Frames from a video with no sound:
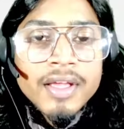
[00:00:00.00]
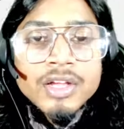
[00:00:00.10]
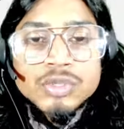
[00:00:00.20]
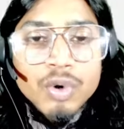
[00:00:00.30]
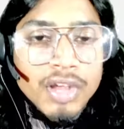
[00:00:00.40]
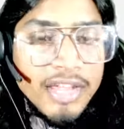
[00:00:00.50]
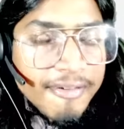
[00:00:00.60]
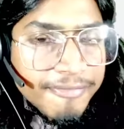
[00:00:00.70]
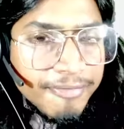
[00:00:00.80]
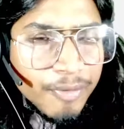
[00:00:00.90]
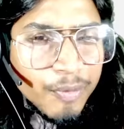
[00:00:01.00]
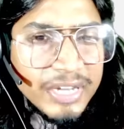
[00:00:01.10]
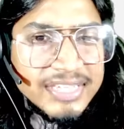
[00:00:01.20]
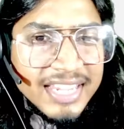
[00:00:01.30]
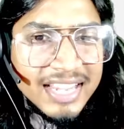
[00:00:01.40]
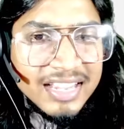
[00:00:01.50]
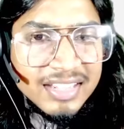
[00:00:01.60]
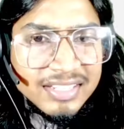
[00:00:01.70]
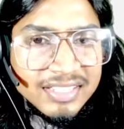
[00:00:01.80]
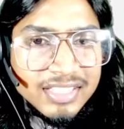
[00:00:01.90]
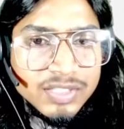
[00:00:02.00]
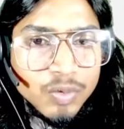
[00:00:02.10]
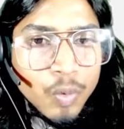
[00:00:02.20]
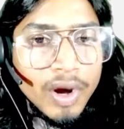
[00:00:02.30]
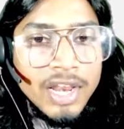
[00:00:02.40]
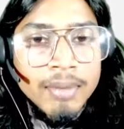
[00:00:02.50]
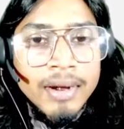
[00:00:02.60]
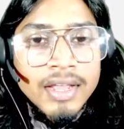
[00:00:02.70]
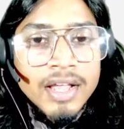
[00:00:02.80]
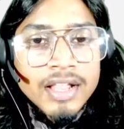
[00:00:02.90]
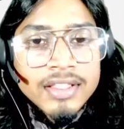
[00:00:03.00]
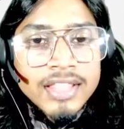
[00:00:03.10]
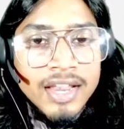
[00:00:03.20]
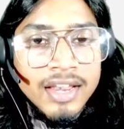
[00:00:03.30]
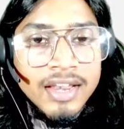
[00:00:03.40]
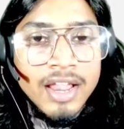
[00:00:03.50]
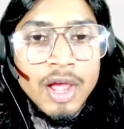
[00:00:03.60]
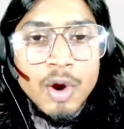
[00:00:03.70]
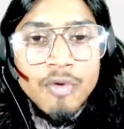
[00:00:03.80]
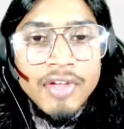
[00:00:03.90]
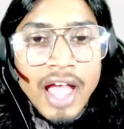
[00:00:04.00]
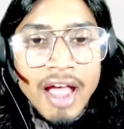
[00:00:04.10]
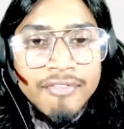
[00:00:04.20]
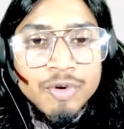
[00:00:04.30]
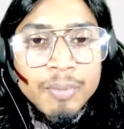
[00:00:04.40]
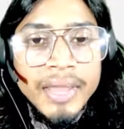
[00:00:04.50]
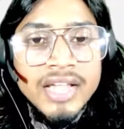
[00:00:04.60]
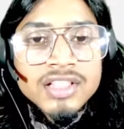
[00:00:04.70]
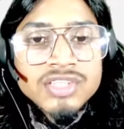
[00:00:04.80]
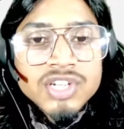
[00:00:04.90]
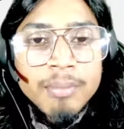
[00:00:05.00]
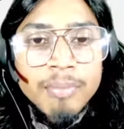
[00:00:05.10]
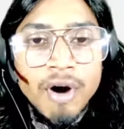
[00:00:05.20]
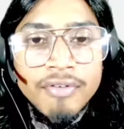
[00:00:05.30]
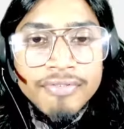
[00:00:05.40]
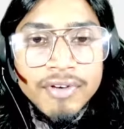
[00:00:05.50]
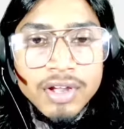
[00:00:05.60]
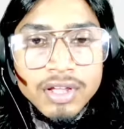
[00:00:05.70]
So if we take this one element, then we have to make the jump of